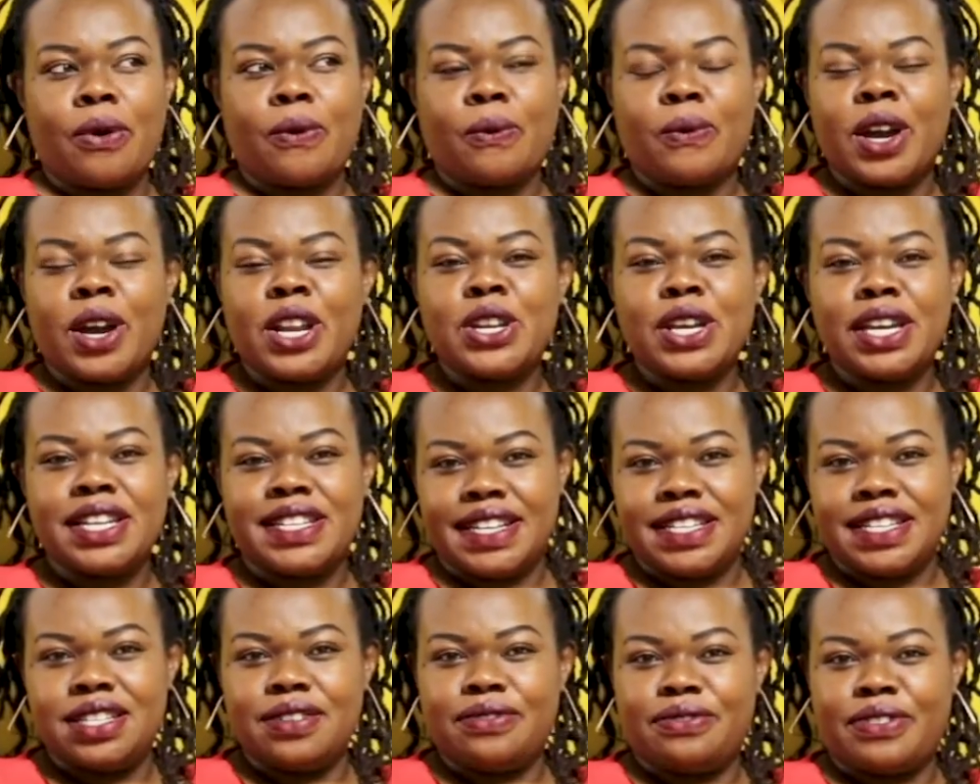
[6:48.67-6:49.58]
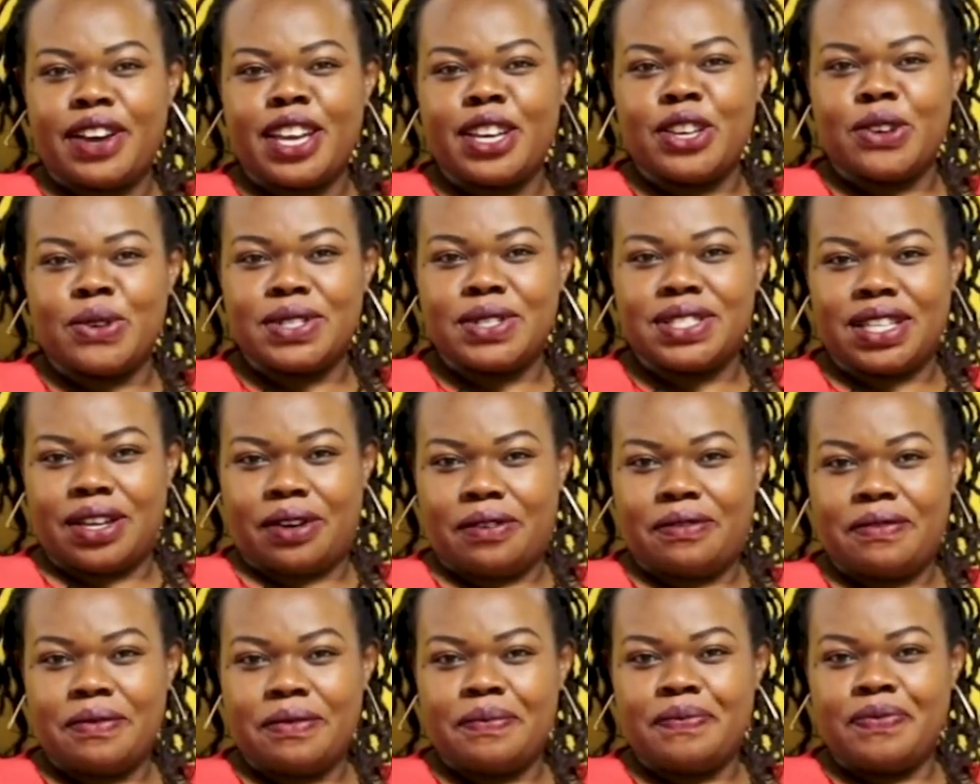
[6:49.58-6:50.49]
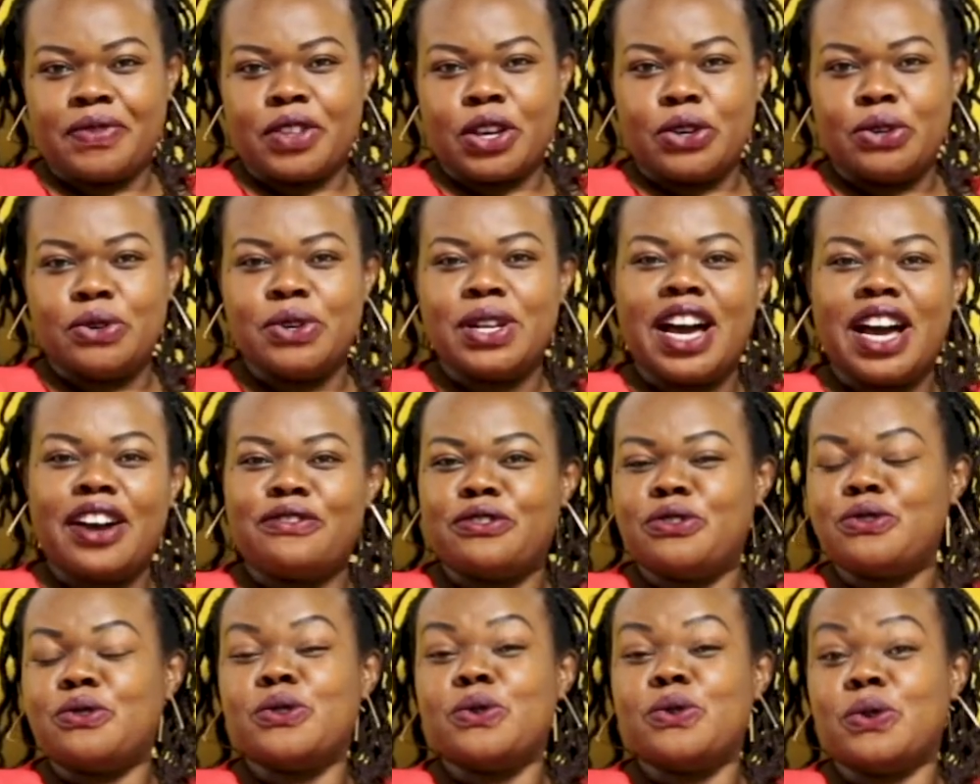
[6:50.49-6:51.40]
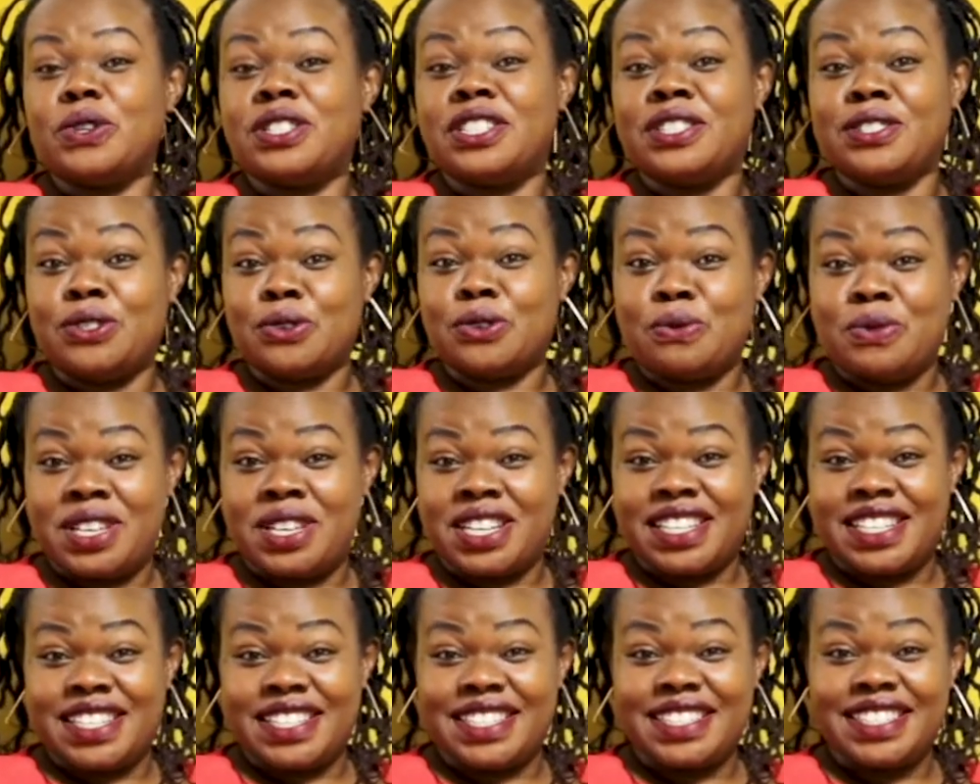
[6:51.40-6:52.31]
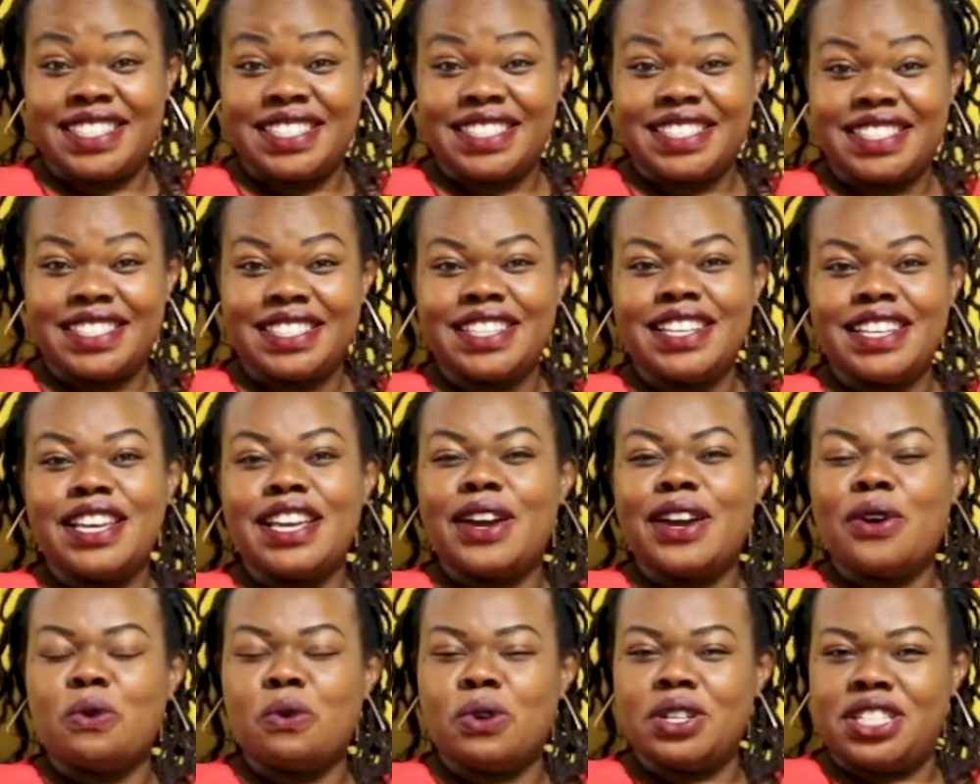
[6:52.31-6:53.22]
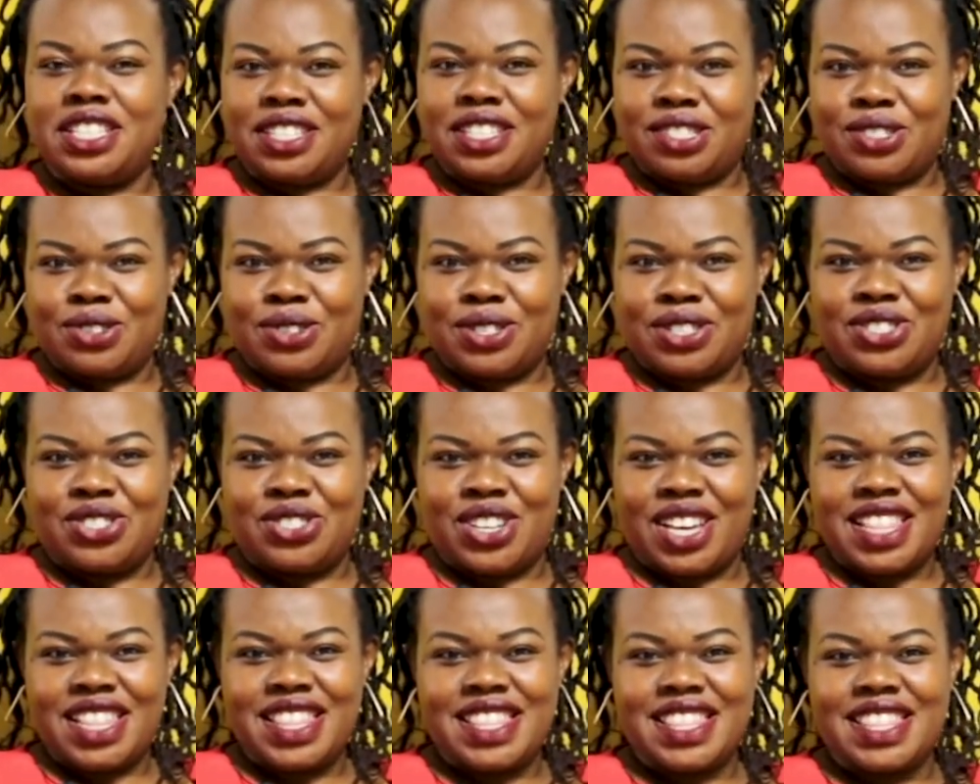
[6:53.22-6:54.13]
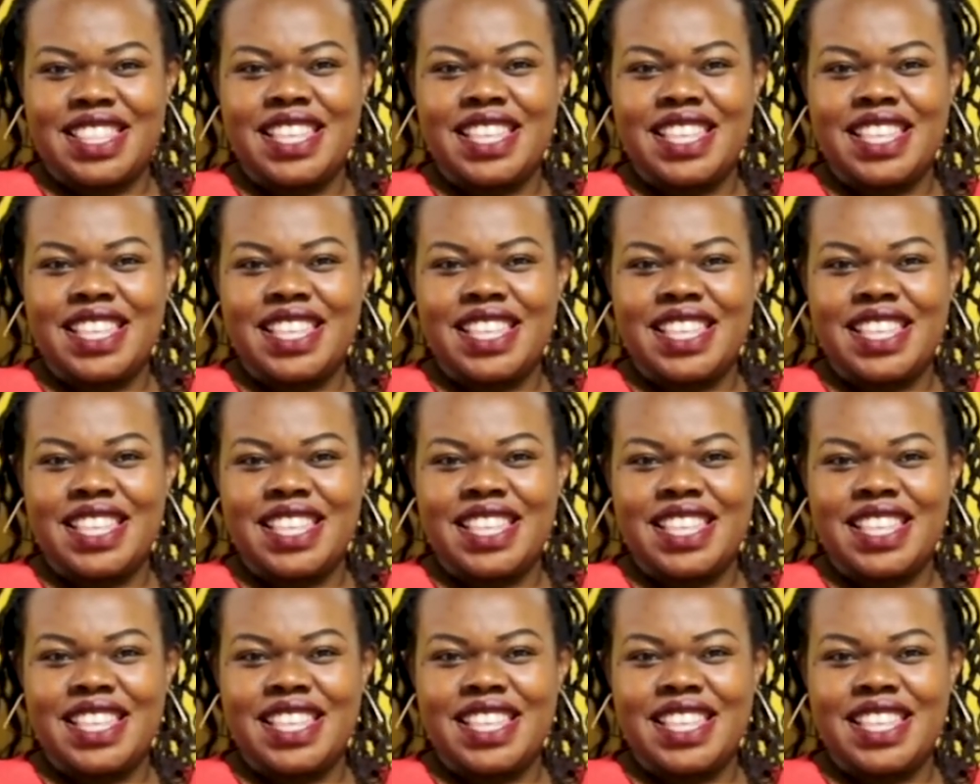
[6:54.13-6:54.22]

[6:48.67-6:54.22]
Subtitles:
when identifying yourself, you'll have known what is your weaknesses, what is your strength.